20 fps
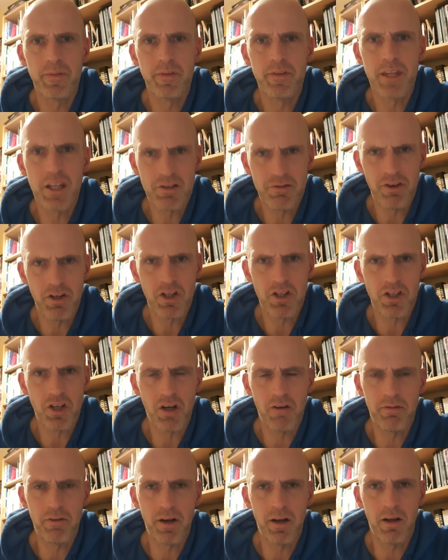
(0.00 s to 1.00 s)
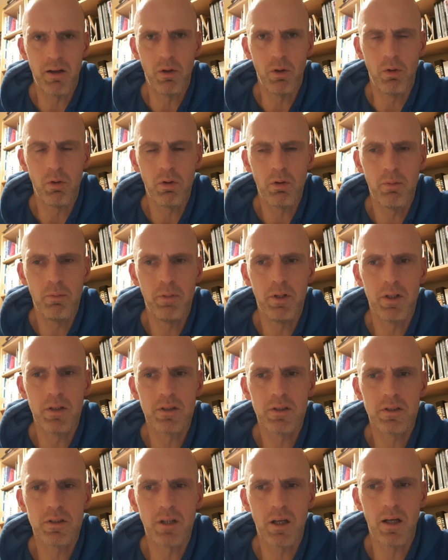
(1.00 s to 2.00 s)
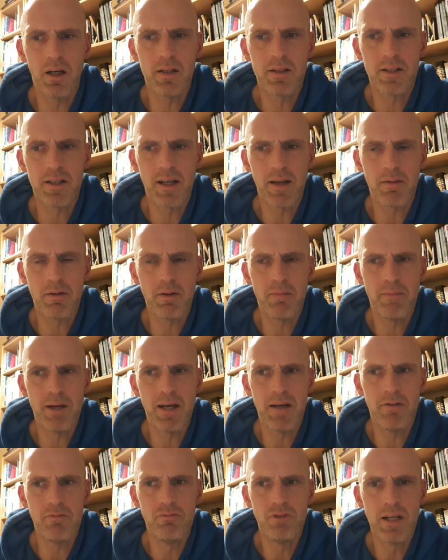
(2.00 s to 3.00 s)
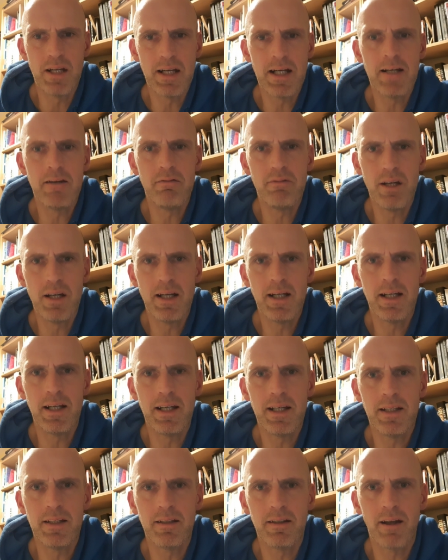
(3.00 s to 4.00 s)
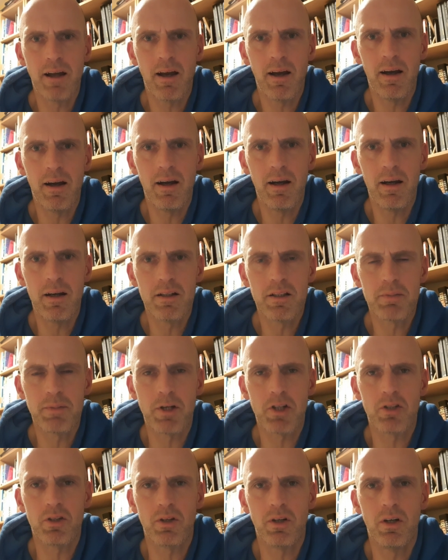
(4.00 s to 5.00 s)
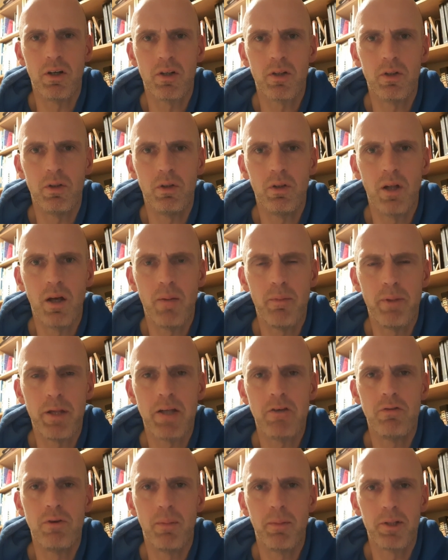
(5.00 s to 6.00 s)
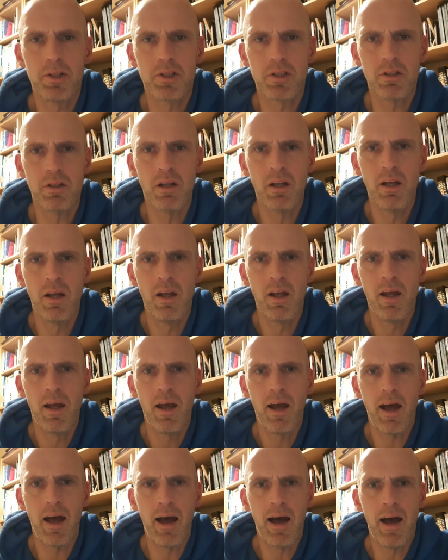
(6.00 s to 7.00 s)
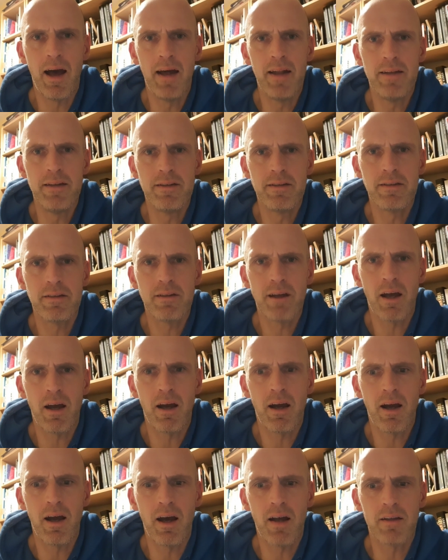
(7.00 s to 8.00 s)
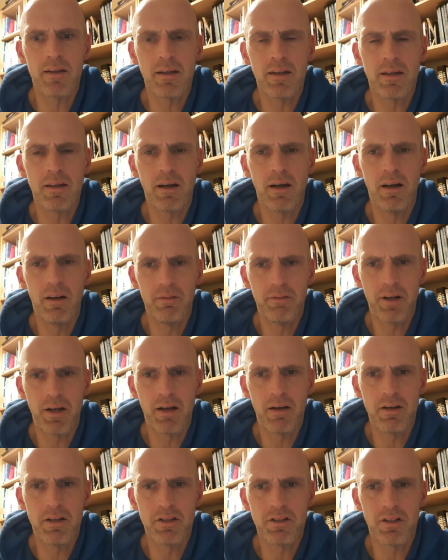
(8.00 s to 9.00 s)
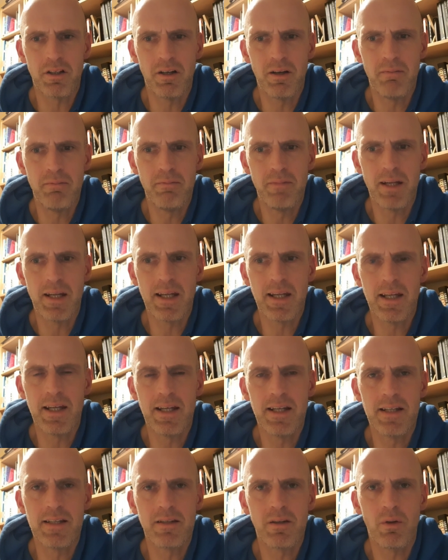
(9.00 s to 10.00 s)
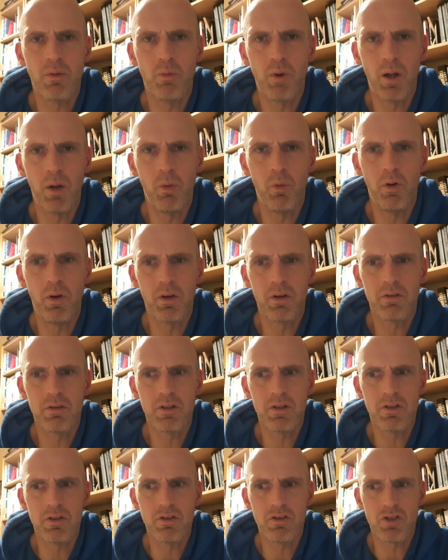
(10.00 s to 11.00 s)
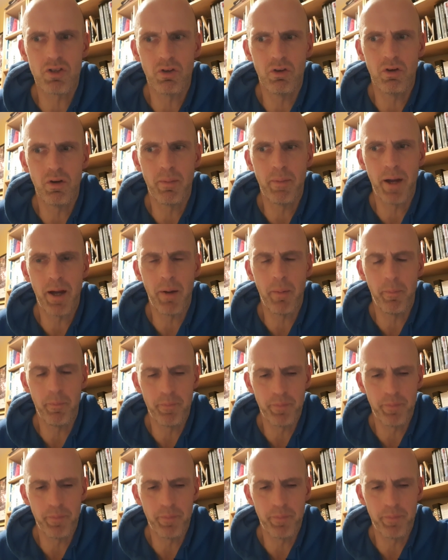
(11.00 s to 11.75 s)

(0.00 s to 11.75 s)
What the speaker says: This video is half an hour long, but today I met a really, really special guy called Pete Robertson, and I think half an hour of time is well worth a story about